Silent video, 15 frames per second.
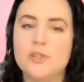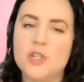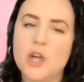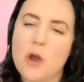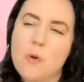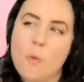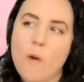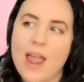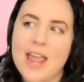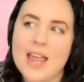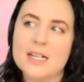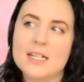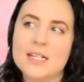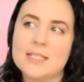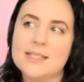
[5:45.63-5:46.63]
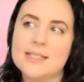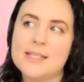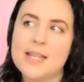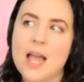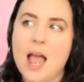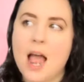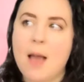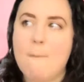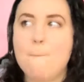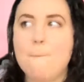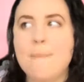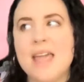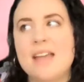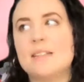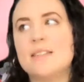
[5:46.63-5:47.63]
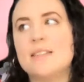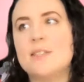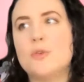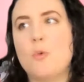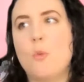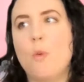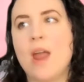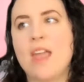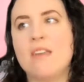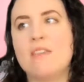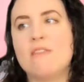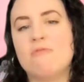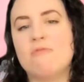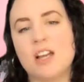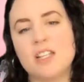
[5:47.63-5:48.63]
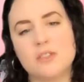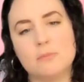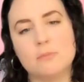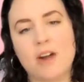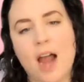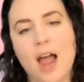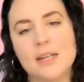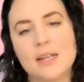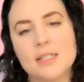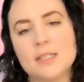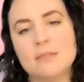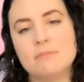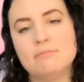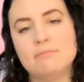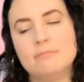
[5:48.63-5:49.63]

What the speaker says: Joe Wicks mixed with Russell Brand.